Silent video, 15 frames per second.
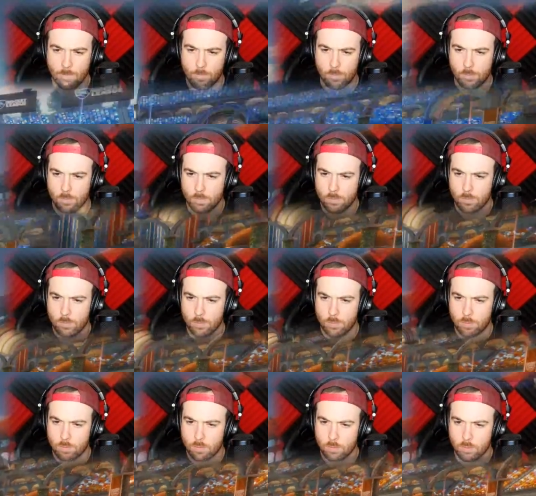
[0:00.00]

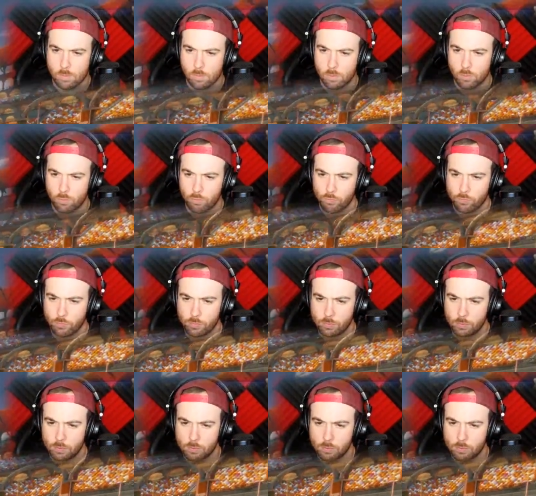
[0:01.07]
[no speech]